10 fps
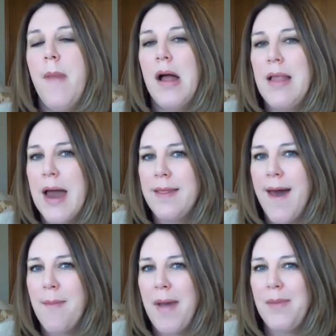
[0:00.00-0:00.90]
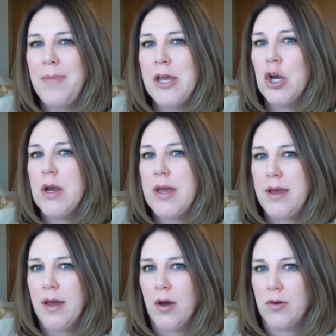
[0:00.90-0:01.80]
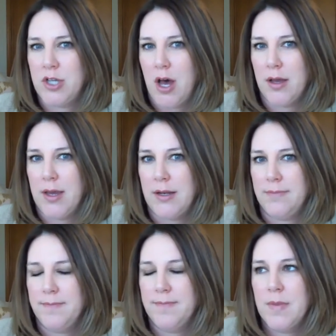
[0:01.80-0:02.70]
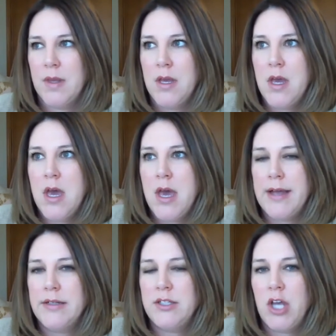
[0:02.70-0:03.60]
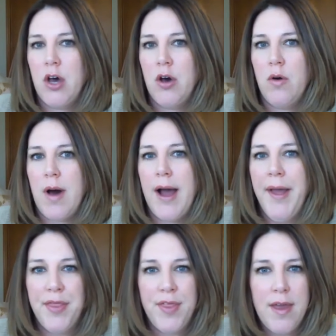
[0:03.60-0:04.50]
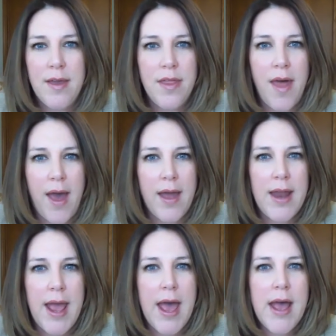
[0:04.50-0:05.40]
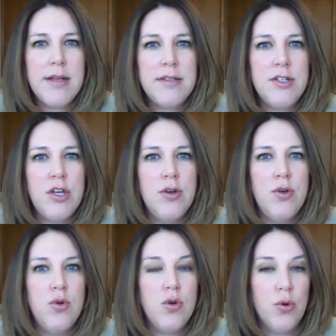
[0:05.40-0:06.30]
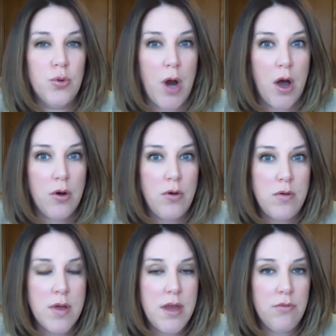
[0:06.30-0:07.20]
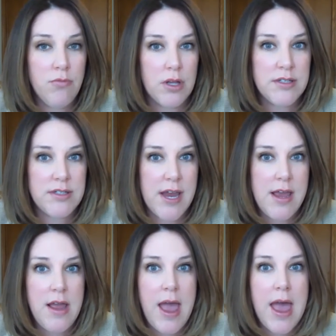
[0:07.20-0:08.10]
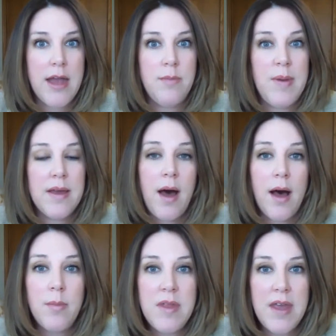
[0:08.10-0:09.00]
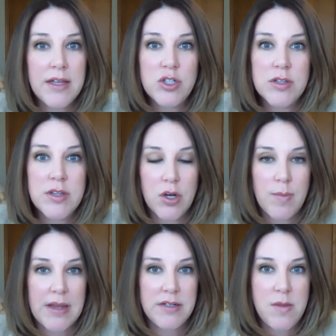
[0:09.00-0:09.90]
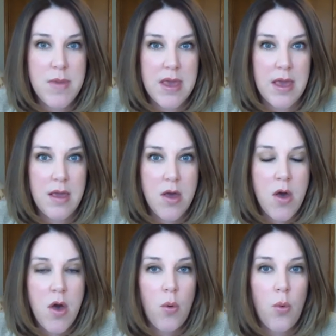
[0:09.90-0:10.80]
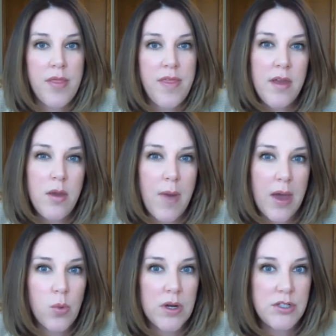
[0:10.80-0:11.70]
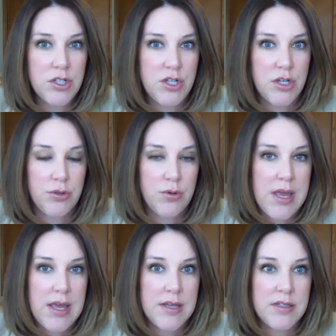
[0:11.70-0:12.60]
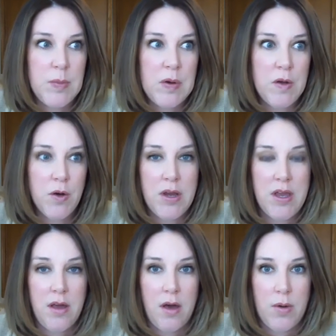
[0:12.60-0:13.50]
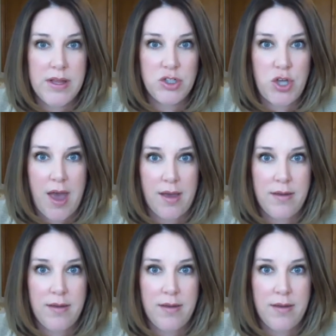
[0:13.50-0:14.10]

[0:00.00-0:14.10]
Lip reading: A lot of that might be your ego talking. And so I think that as you grow in real estate and become the agent that you're meant to be, one thing you might want to do is put your ego in check